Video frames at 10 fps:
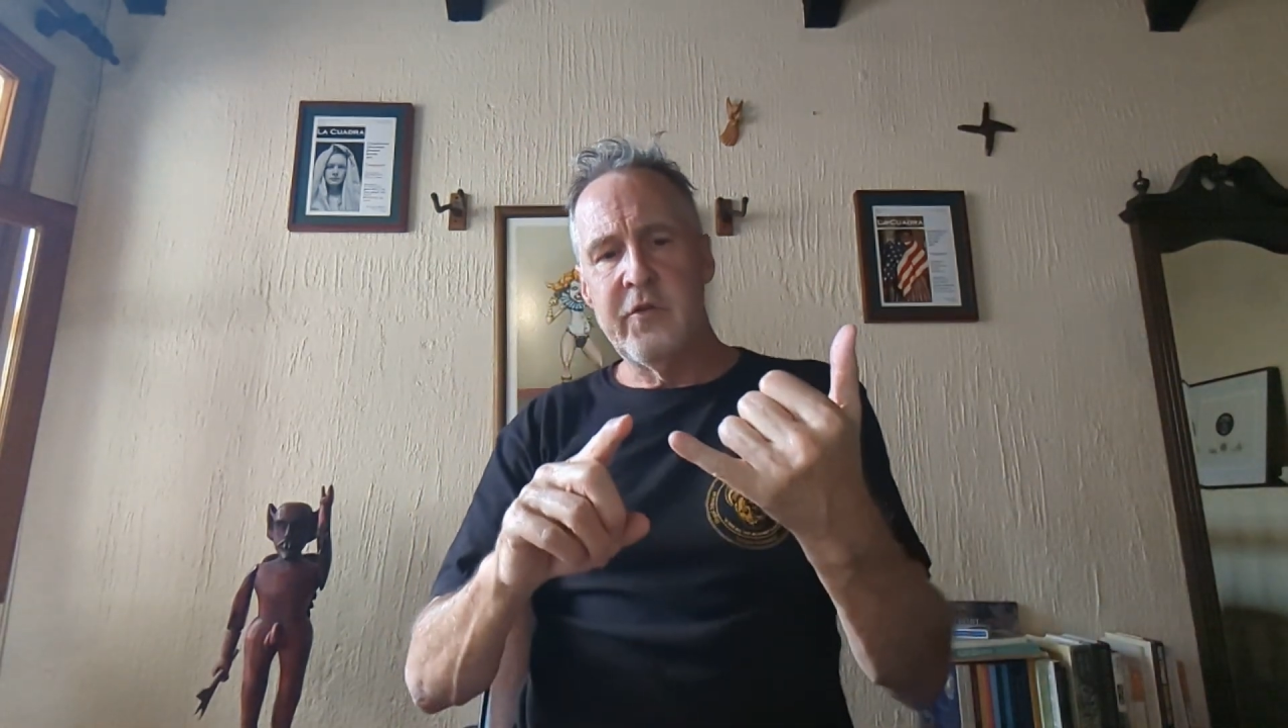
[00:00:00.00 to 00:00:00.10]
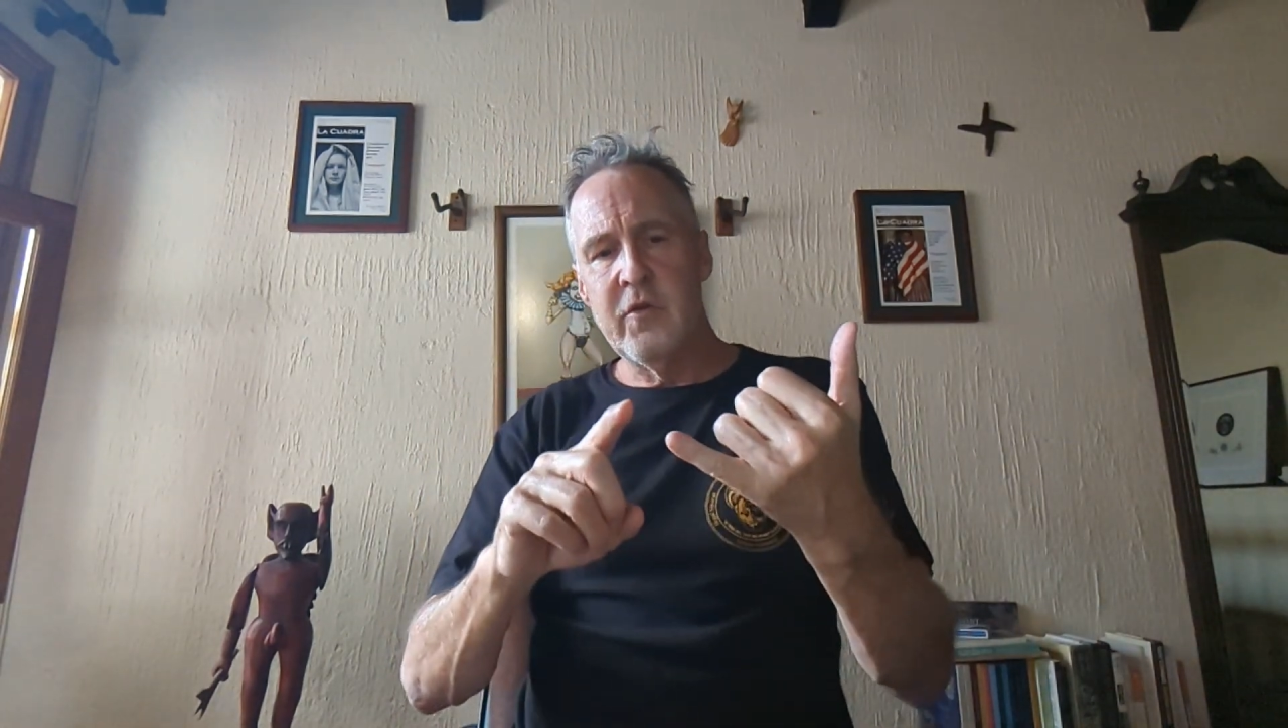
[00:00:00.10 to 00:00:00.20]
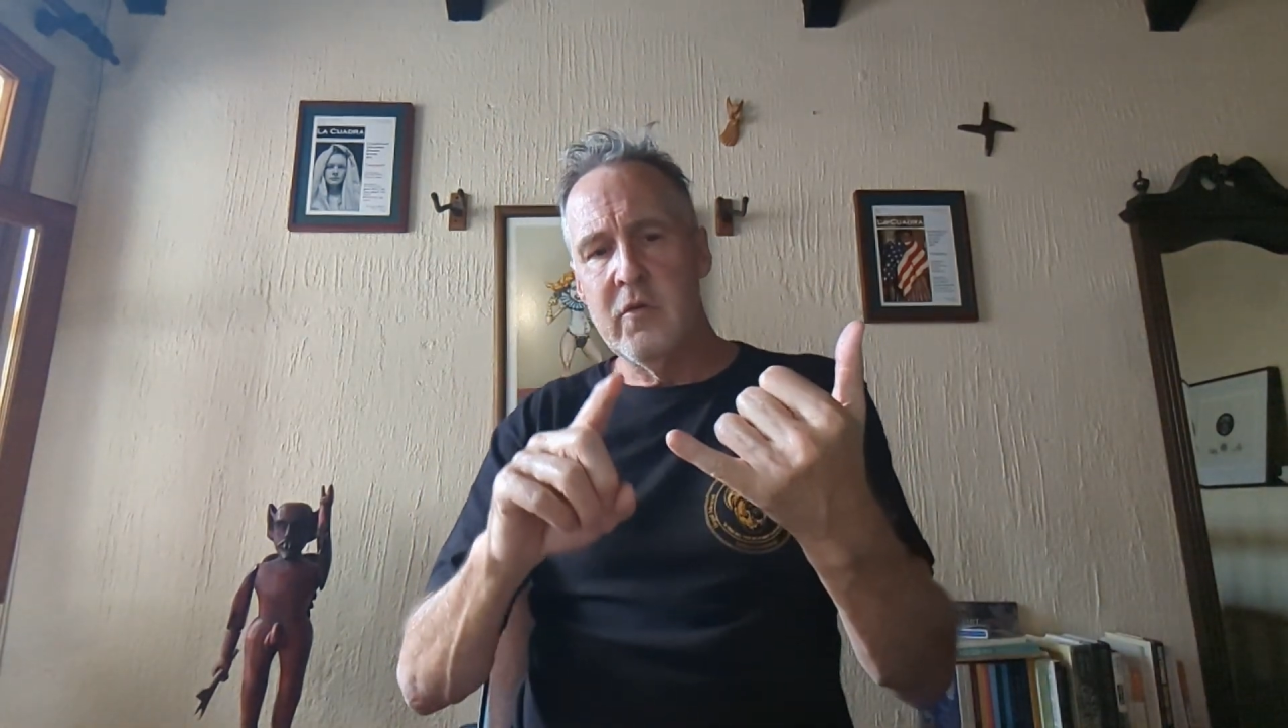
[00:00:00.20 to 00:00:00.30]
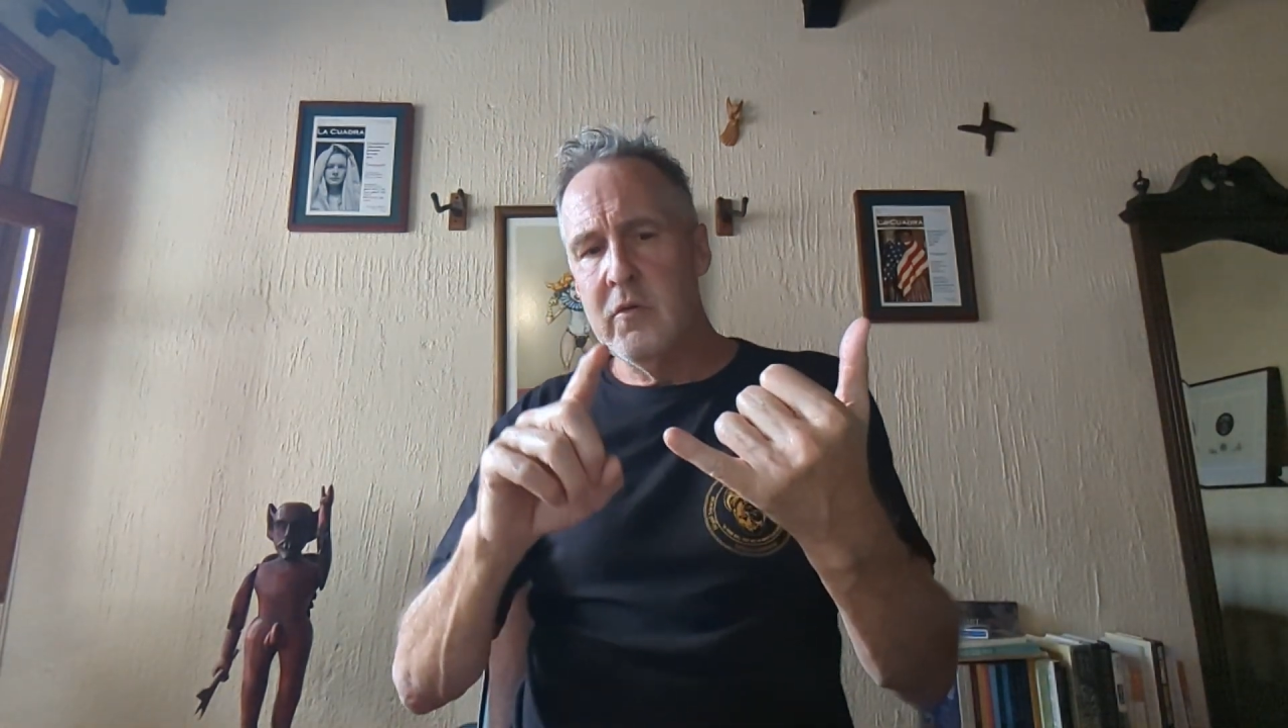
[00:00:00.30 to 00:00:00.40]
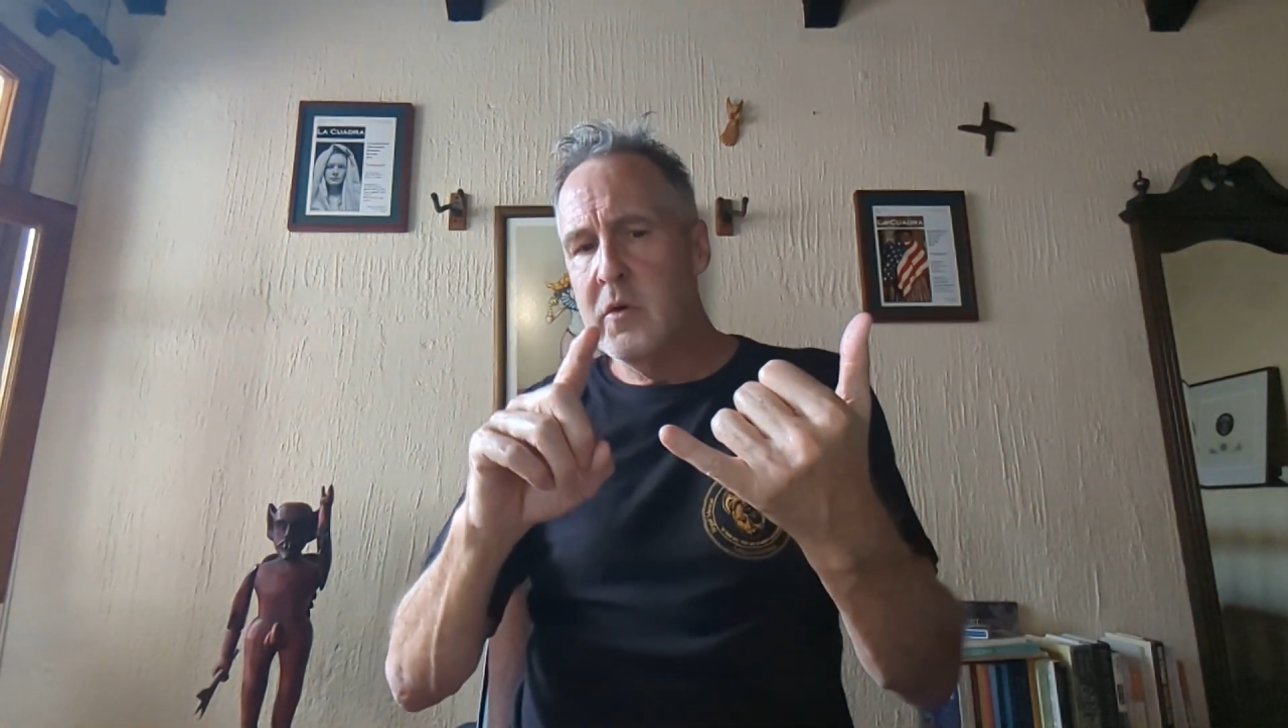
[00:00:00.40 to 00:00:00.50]

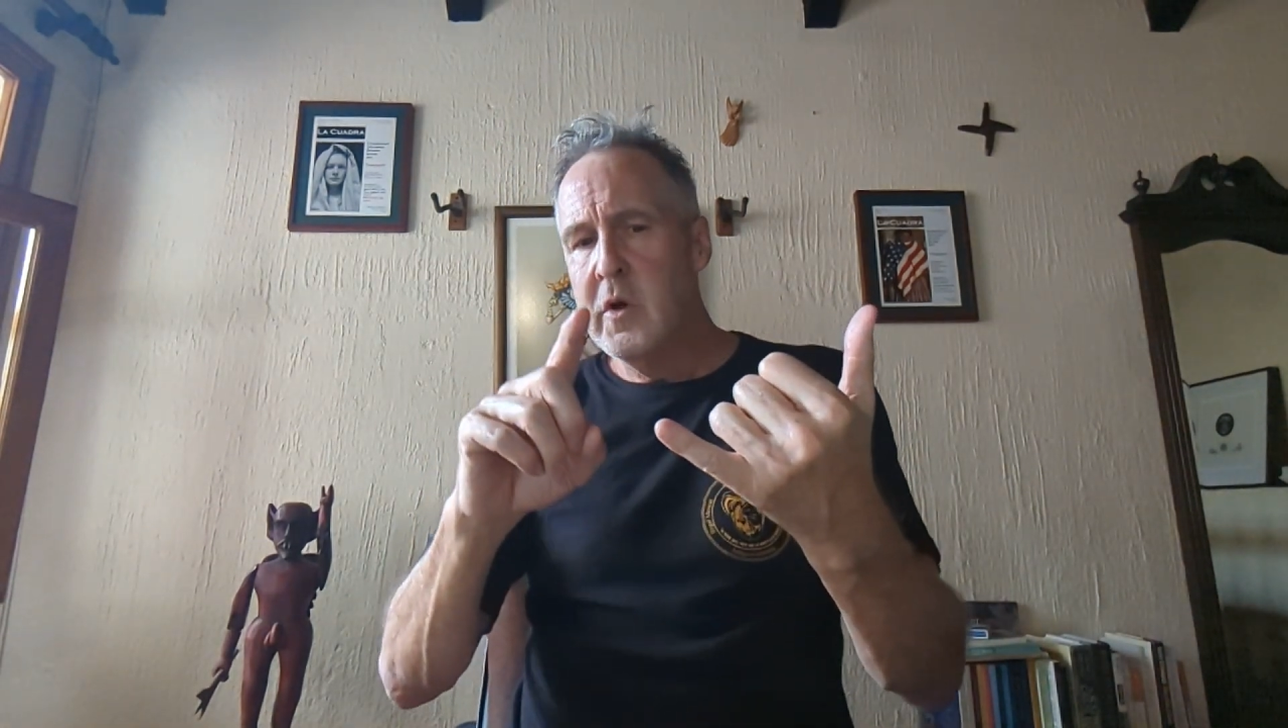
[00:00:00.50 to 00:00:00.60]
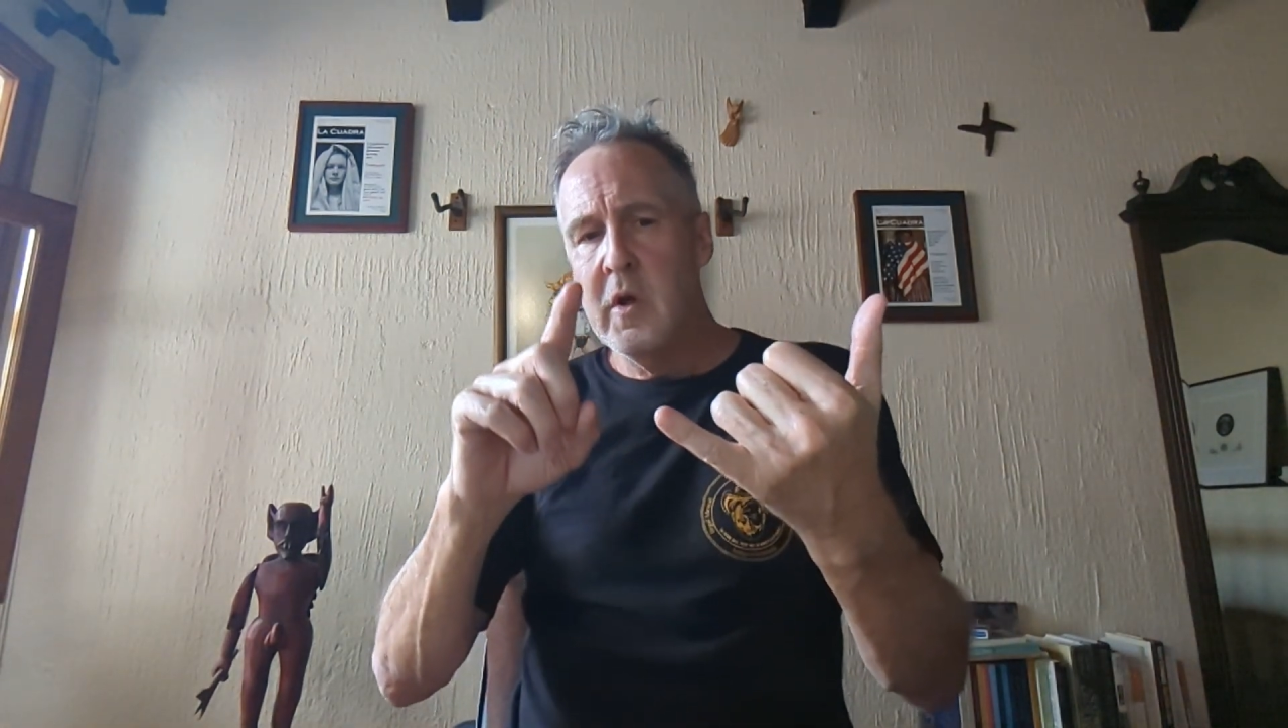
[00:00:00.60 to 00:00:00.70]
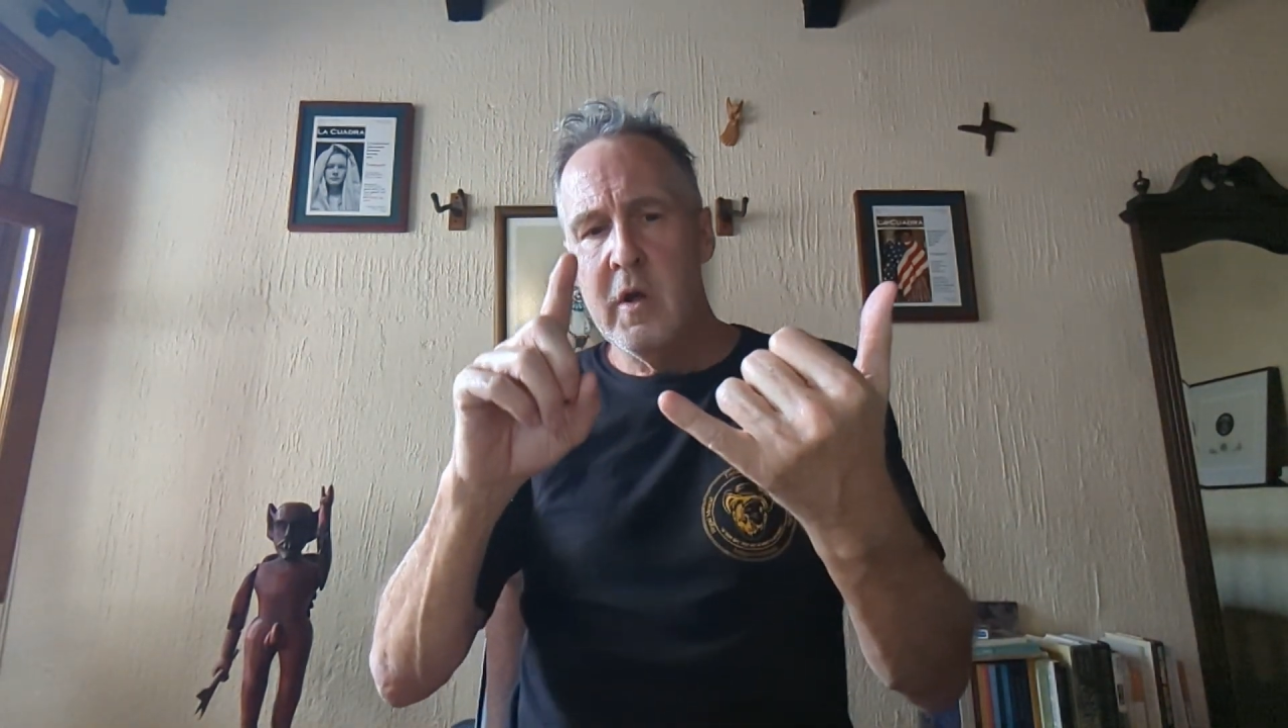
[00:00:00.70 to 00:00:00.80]
to